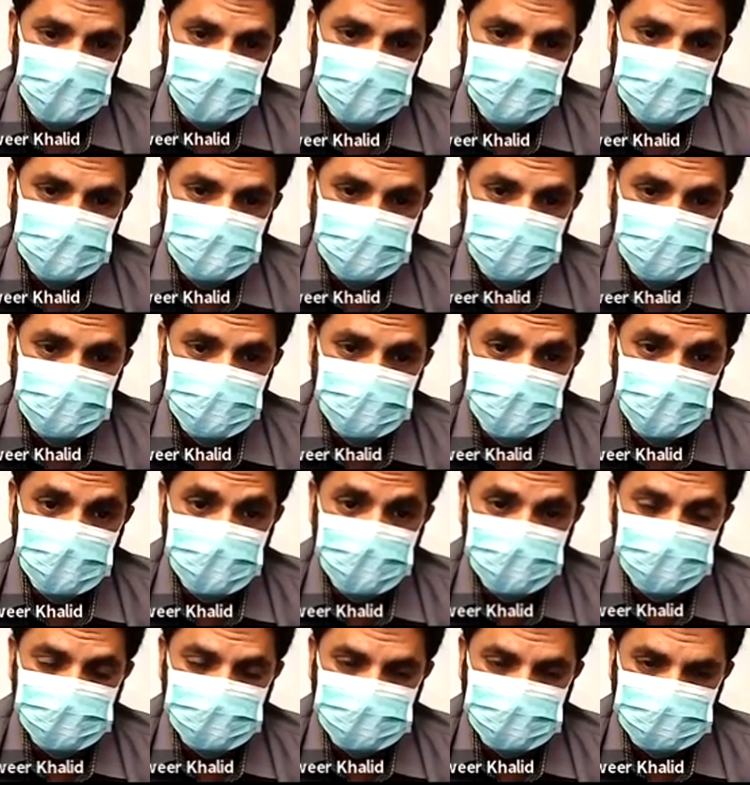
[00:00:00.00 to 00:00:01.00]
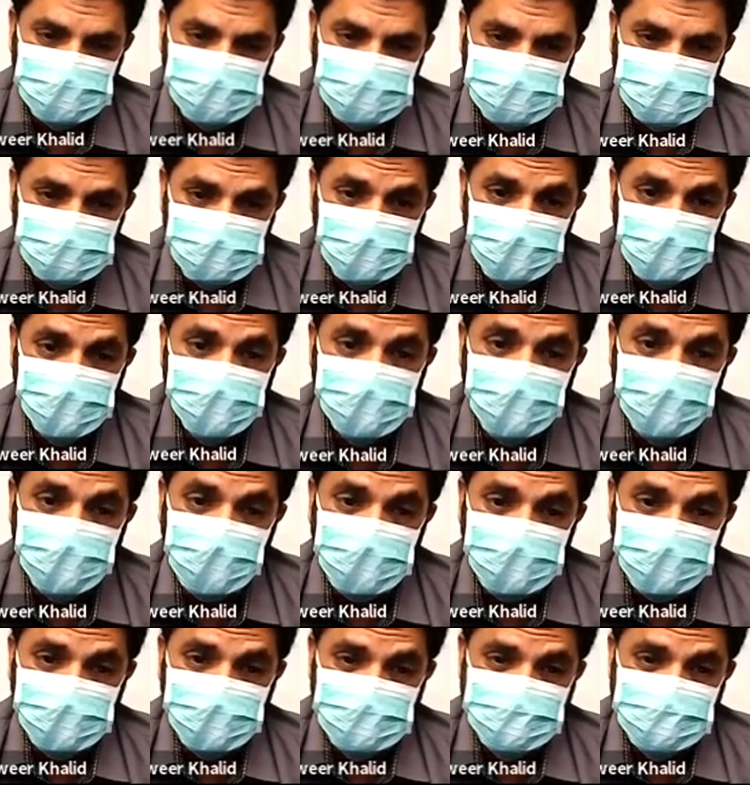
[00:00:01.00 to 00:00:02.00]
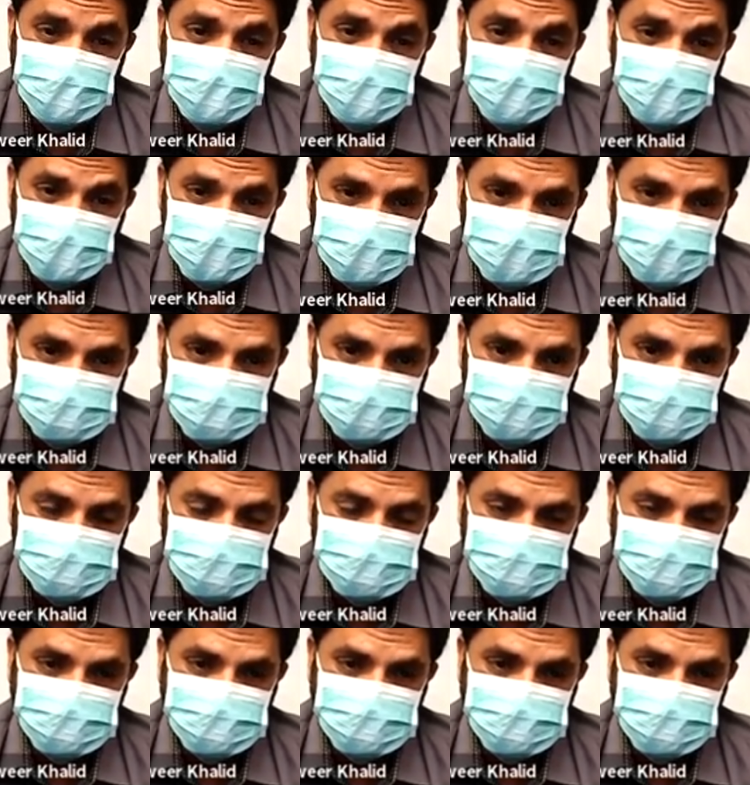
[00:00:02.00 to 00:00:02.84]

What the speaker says: So blood bypassing the liver.